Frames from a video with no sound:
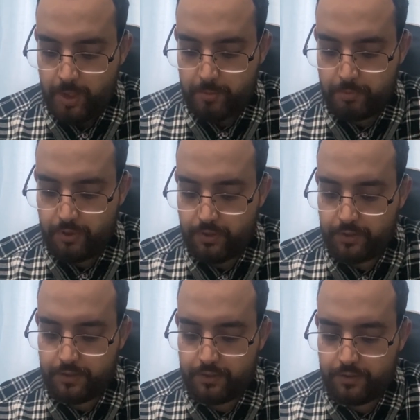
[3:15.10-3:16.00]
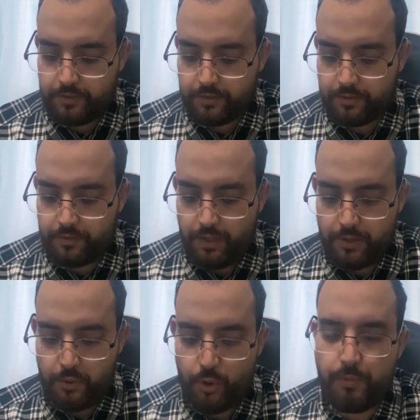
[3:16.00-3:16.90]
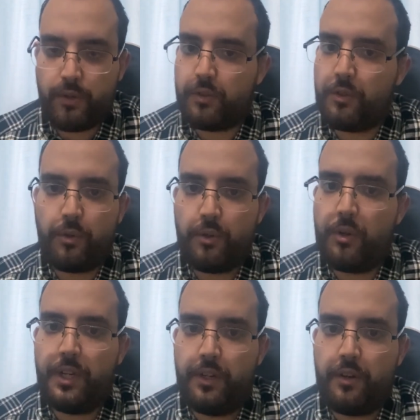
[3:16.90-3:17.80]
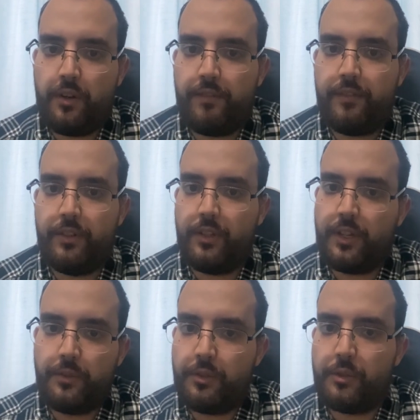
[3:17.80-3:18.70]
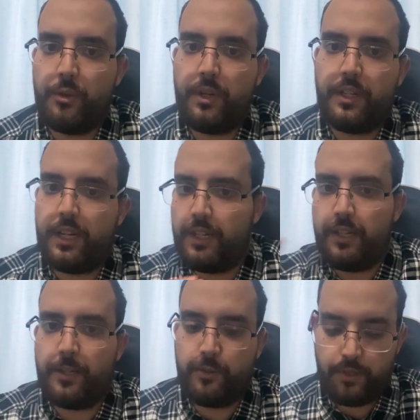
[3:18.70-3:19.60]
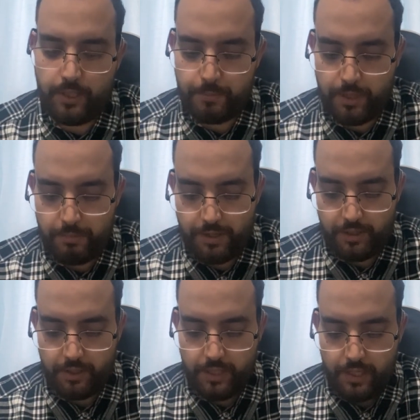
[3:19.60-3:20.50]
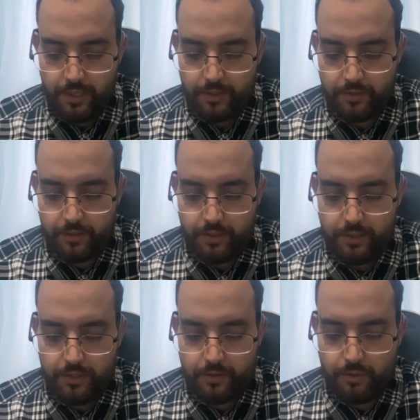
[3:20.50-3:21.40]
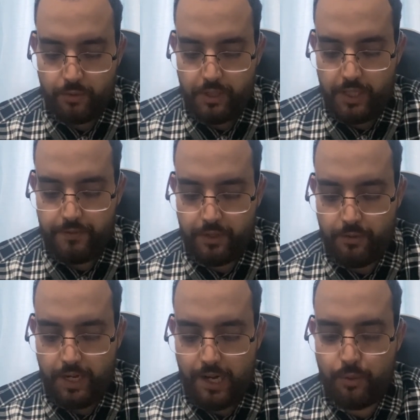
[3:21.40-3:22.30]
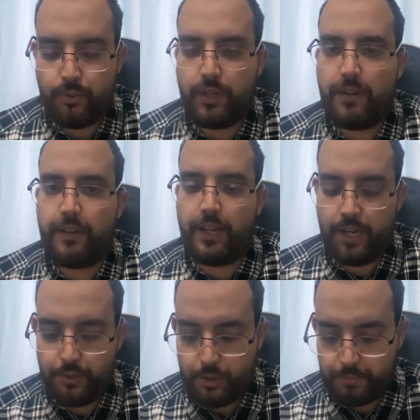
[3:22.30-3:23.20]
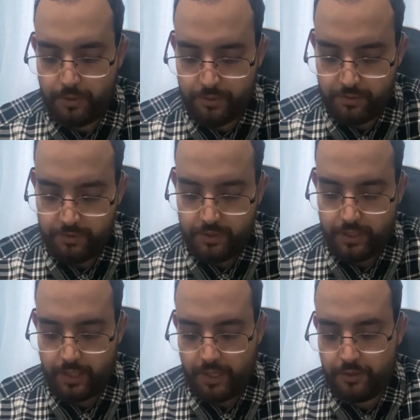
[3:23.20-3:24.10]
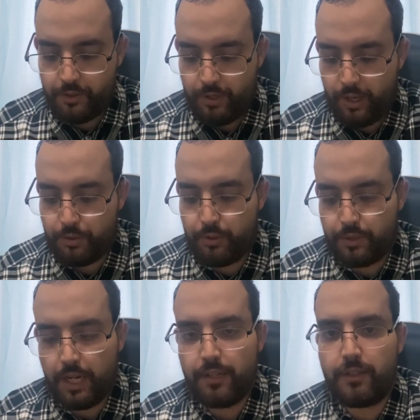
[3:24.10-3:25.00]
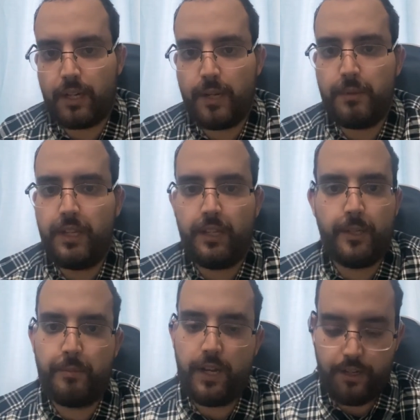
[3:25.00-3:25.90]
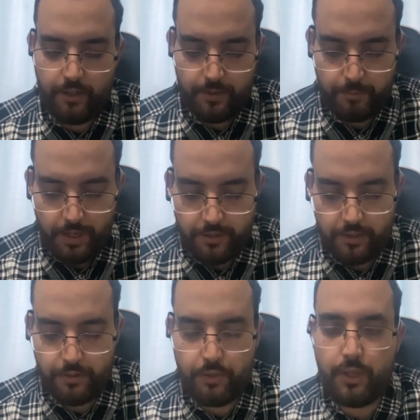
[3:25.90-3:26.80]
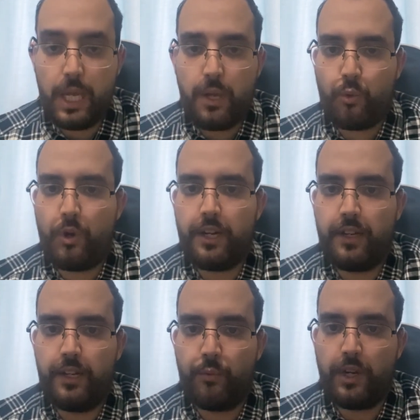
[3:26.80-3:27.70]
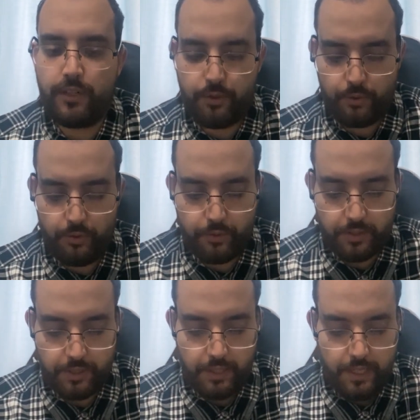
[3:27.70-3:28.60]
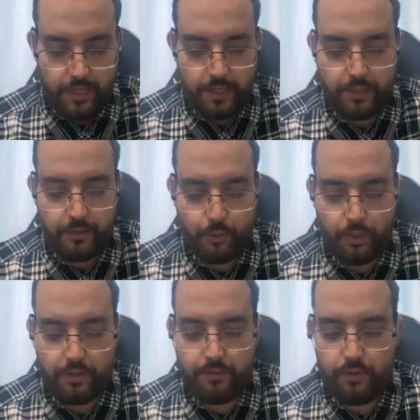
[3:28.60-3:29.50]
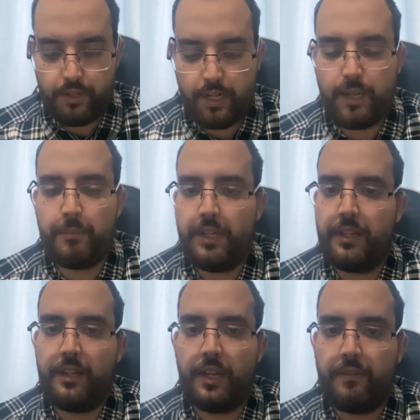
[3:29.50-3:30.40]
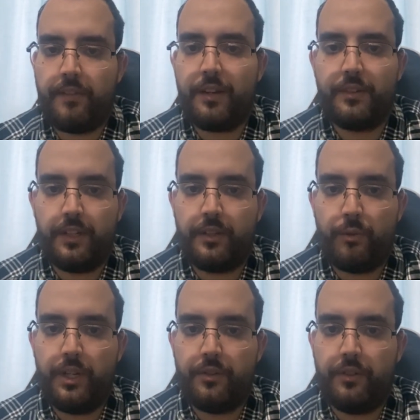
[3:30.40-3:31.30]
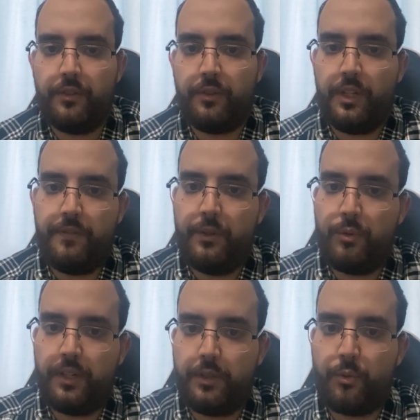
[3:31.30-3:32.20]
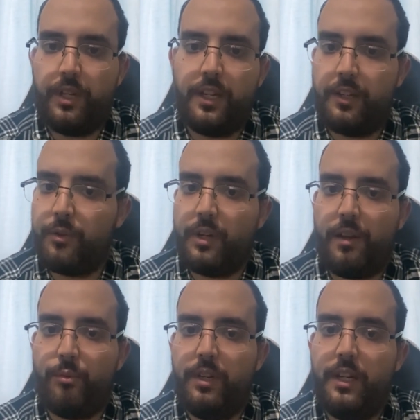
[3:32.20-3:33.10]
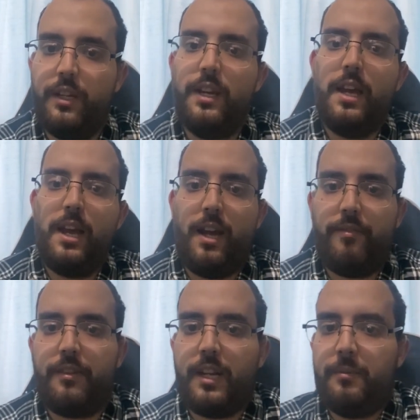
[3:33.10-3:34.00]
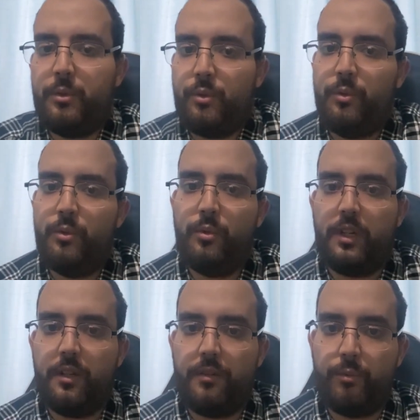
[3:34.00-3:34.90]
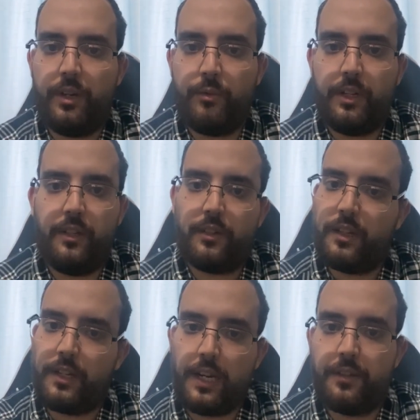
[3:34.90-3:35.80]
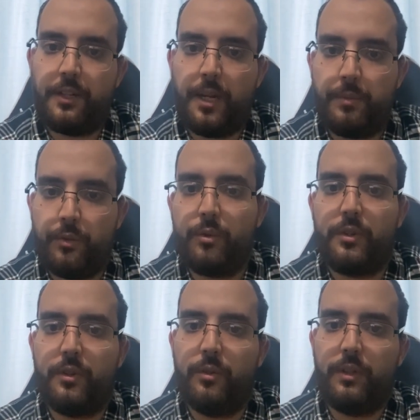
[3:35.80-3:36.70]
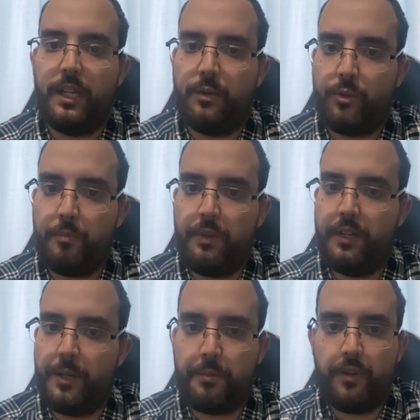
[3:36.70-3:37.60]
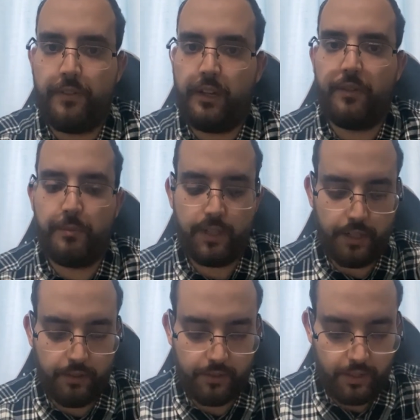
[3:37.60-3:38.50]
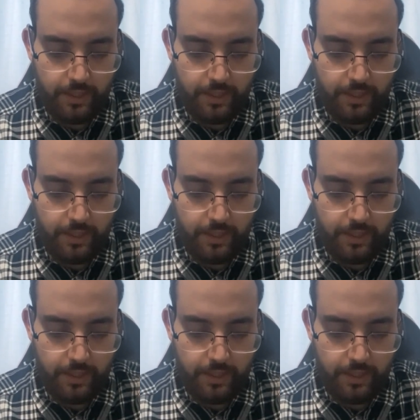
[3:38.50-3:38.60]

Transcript: But there's almost no learning curve. You can just do it and experiment it. So if you know how to navigate your model and you know how to use Enscape, it's basically just one-click render solution, and it's quick for client meeting and faster iteration. So if you want quick and you don't really have time to do a lot of rendering, then Enscape is good to go and completely perfect for beginners.